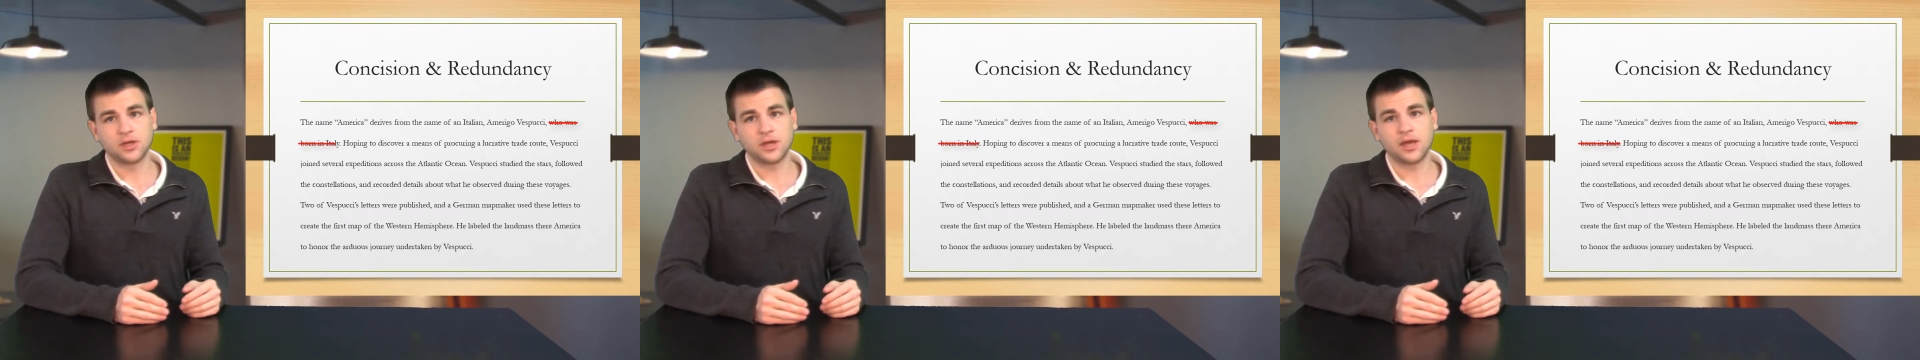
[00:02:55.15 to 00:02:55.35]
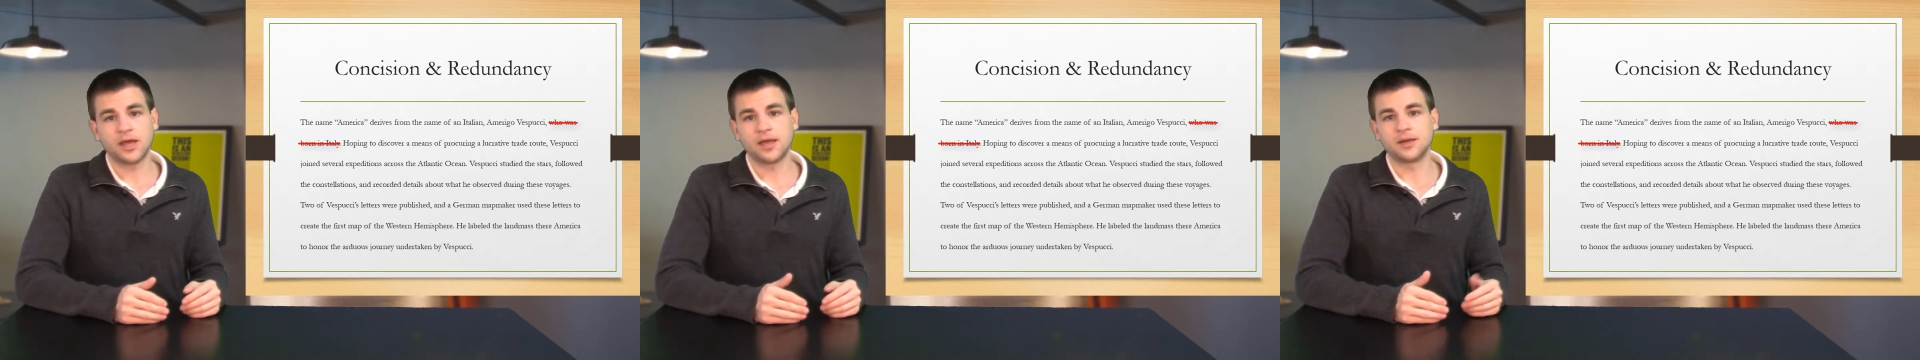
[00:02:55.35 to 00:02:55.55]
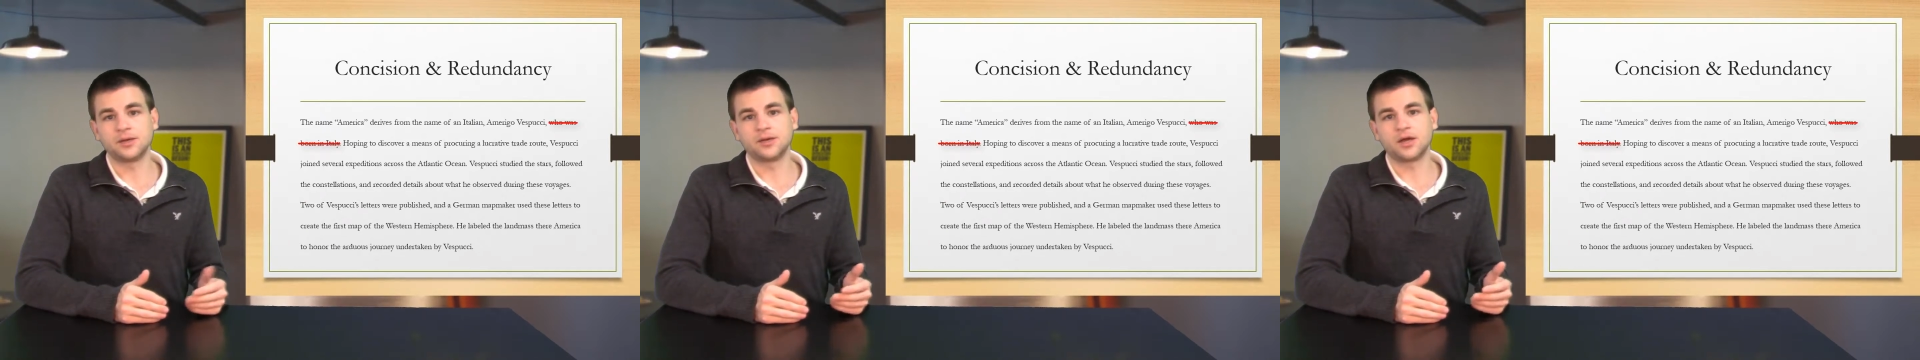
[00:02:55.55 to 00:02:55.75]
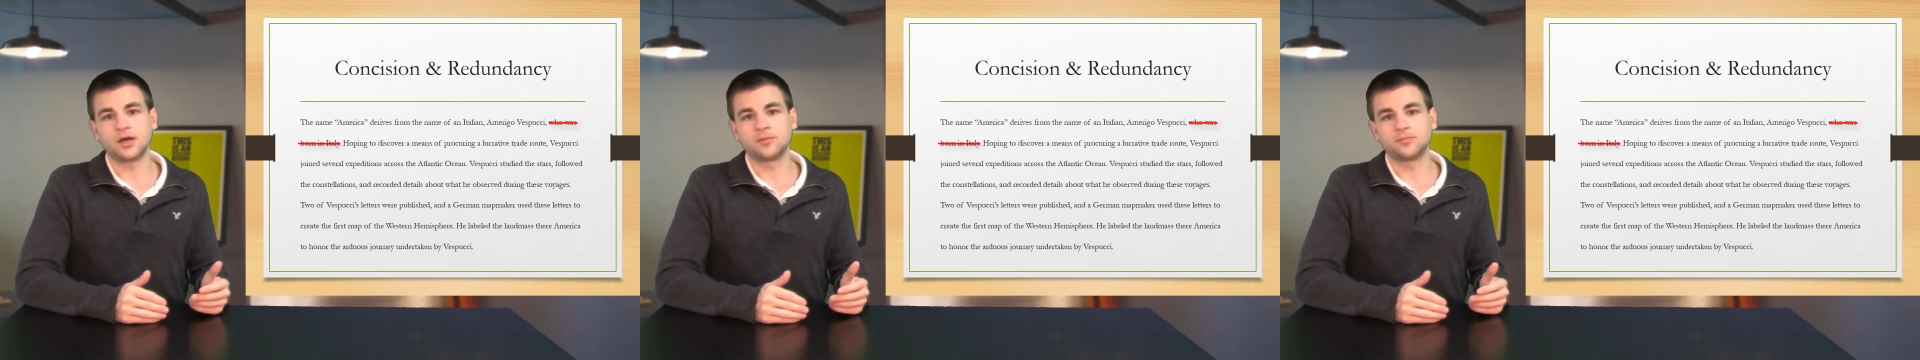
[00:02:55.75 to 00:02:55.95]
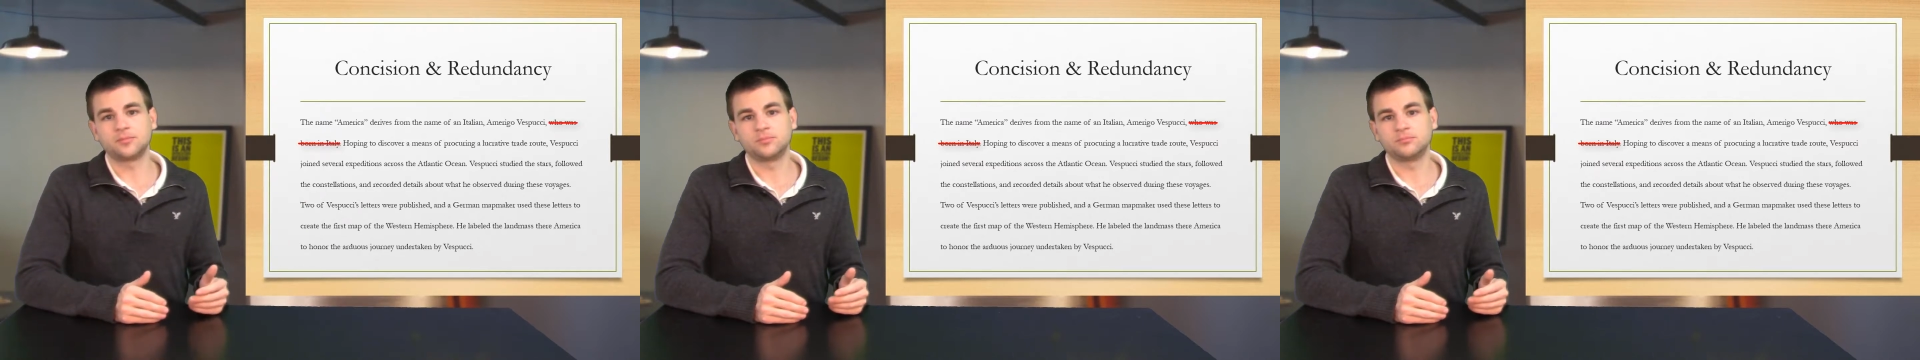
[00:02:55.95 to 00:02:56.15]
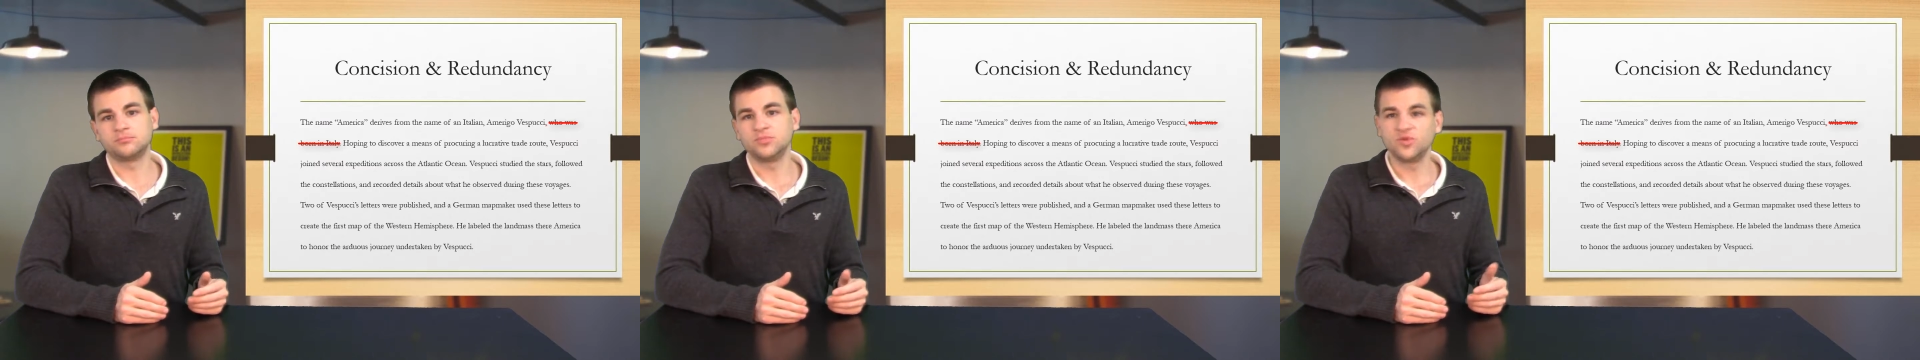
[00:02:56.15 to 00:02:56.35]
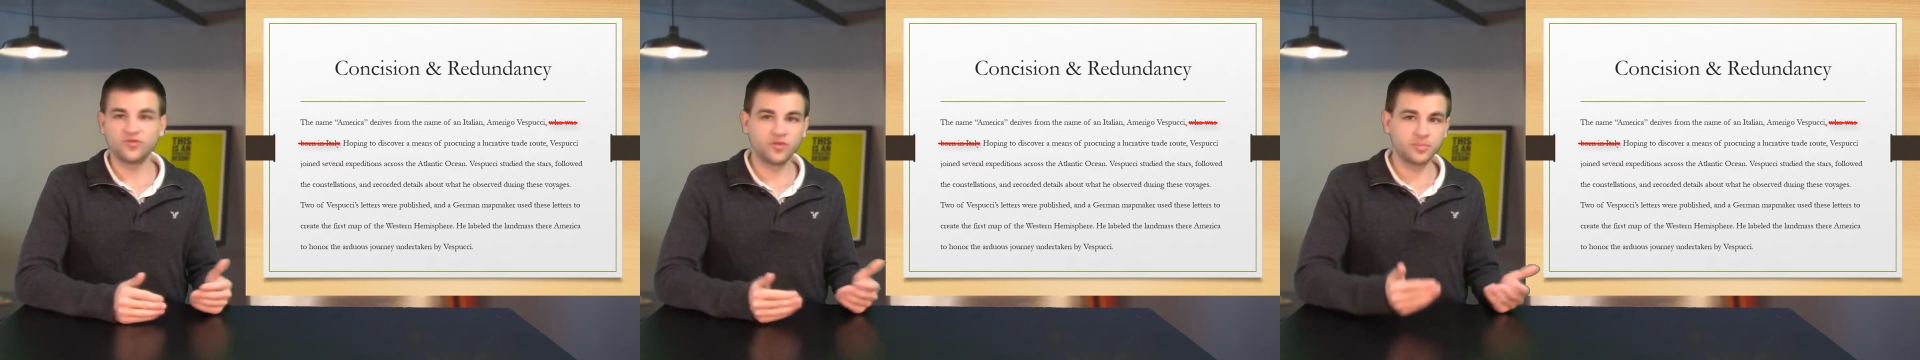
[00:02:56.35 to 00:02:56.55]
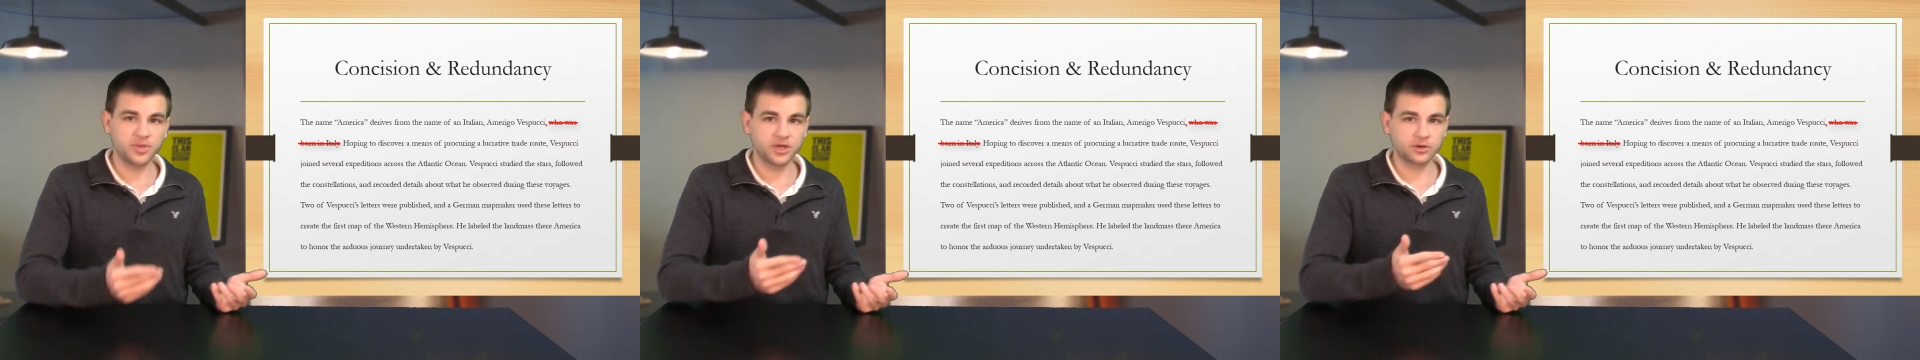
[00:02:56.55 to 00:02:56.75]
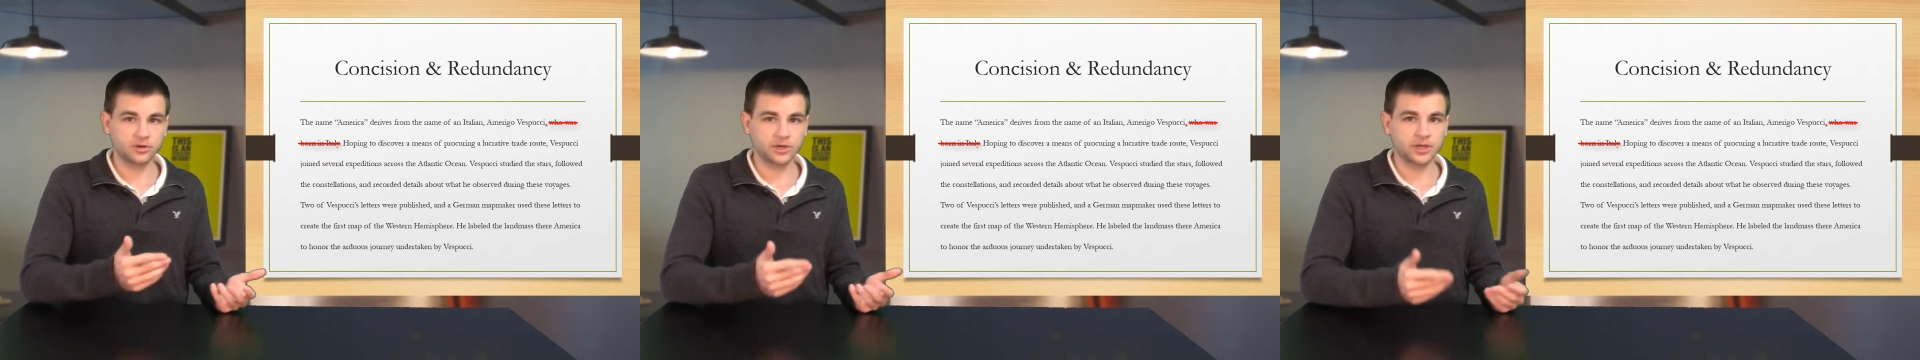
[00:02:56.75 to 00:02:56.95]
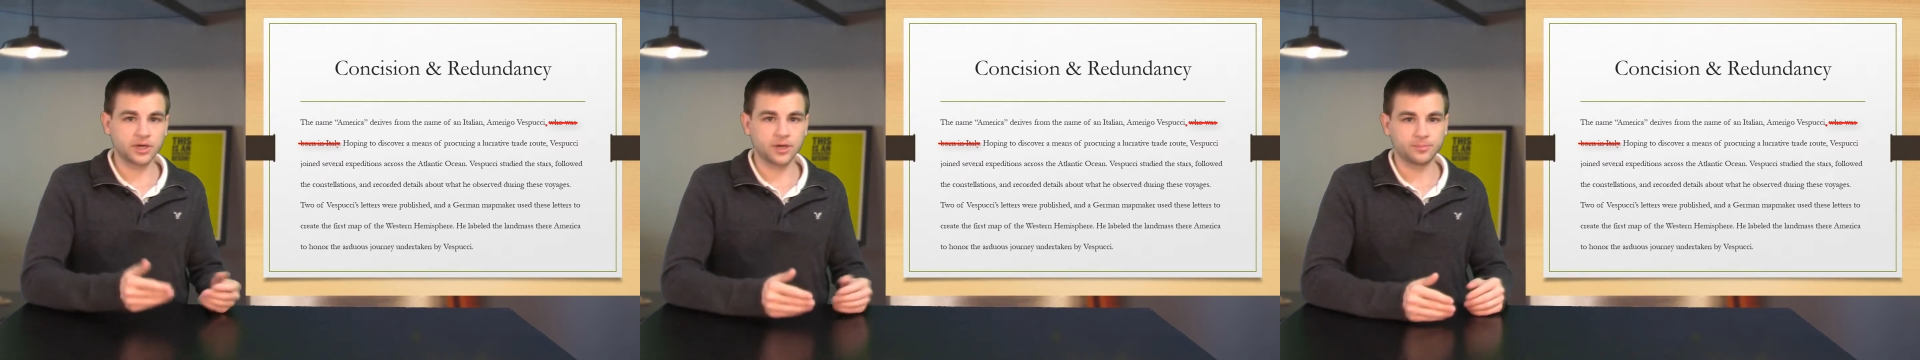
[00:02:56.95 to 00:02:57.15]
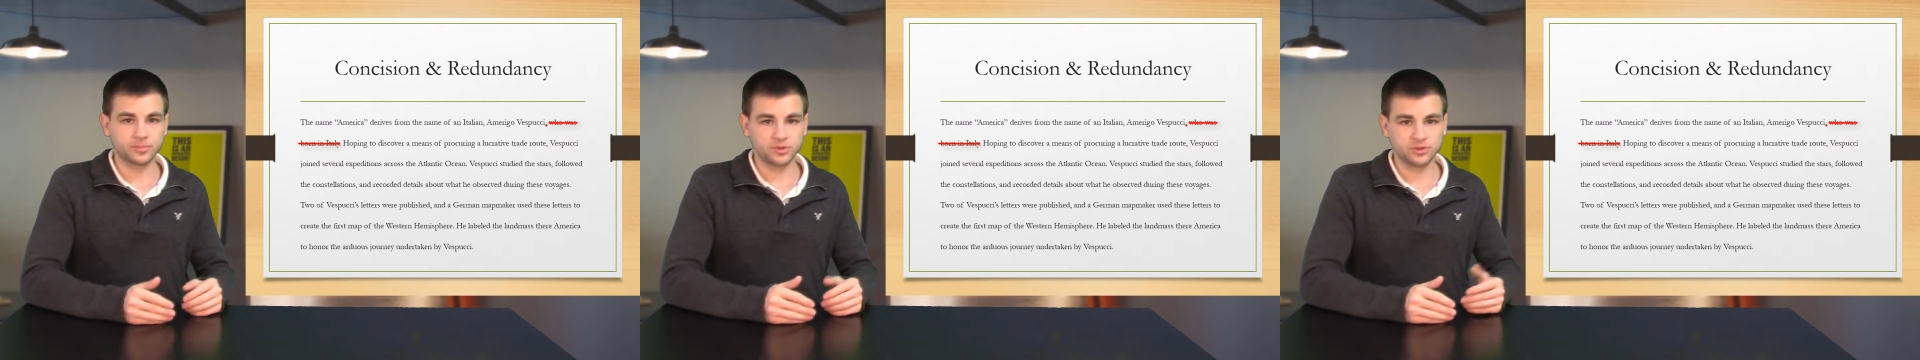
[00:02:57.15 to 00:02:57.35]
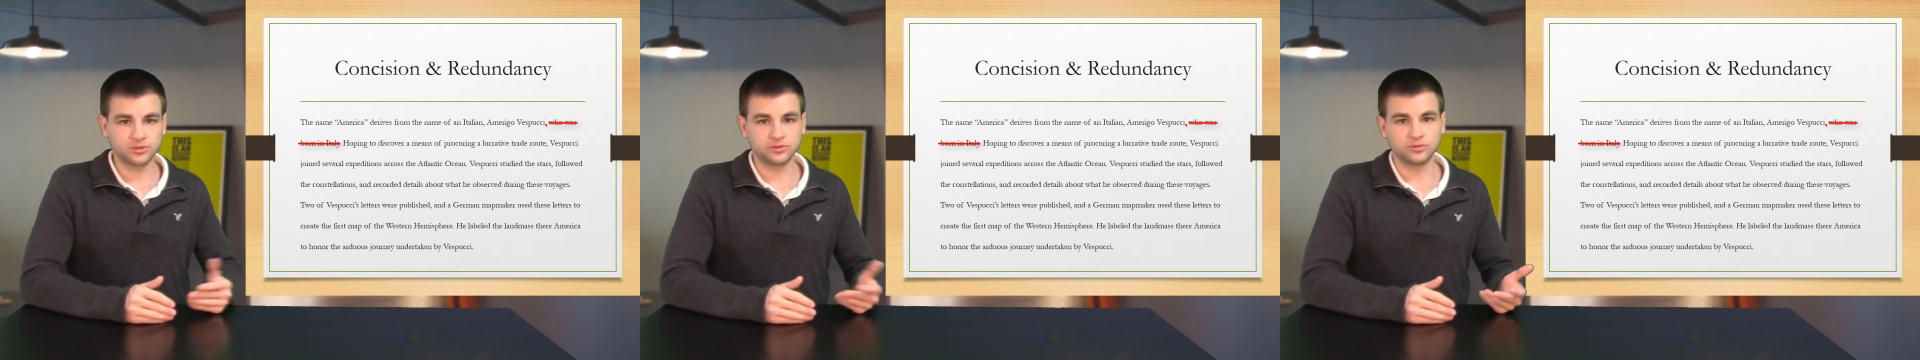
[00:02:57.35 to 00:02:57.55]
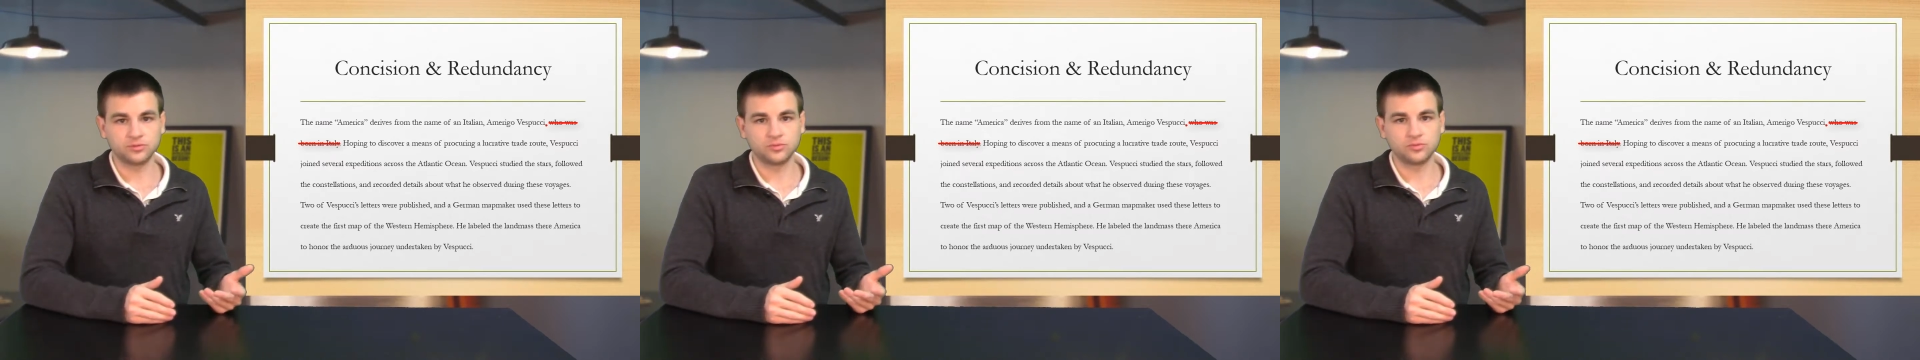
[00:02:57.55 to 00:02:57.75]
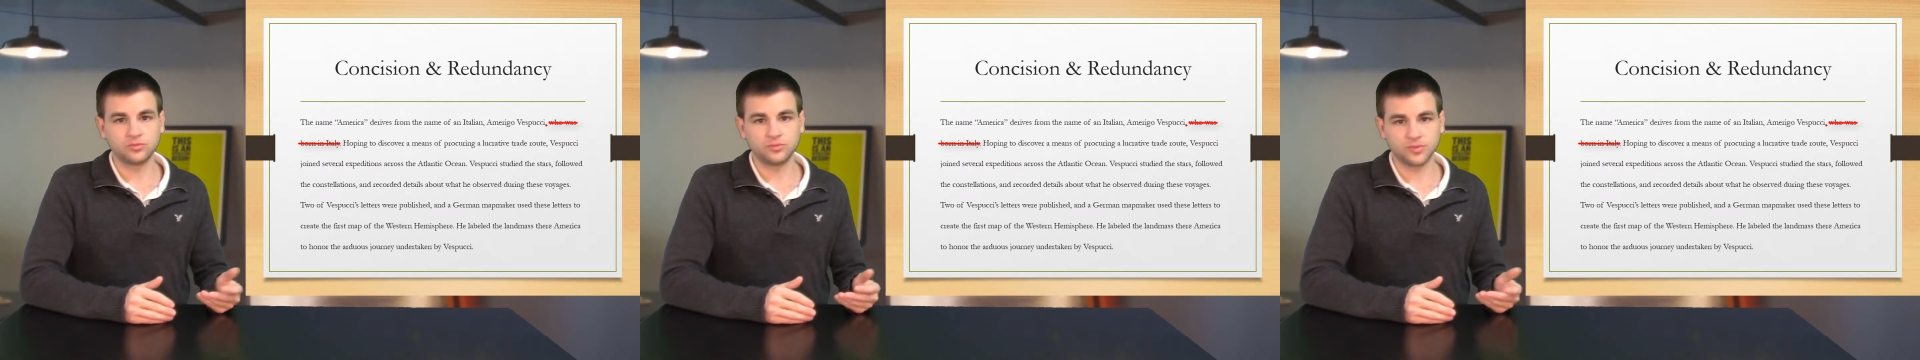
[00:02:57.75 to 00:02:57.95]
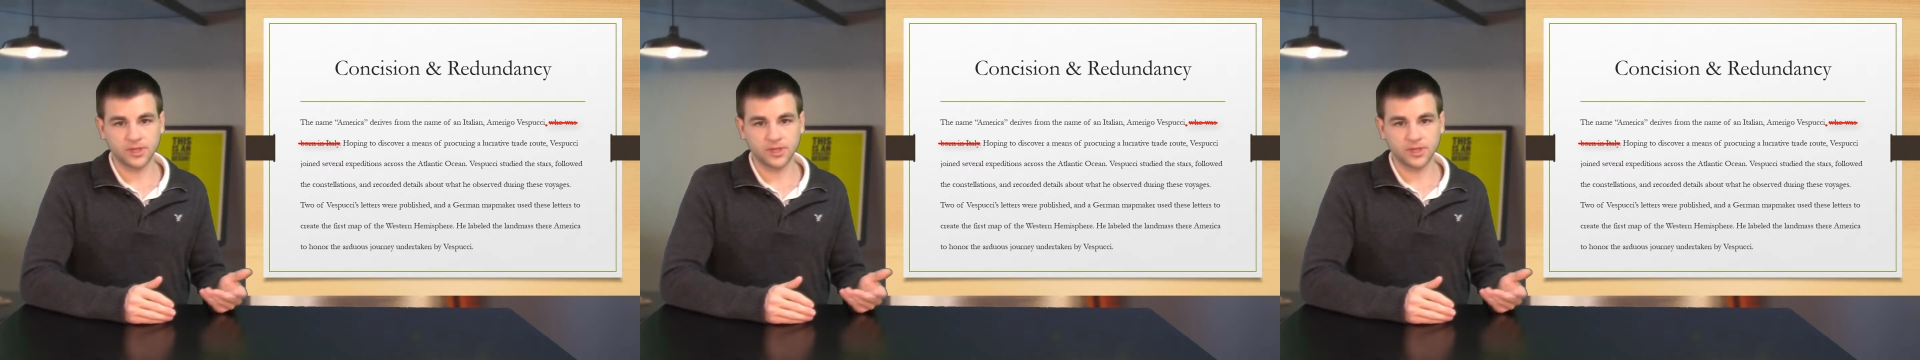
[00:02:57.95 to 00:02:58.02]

and move the period up to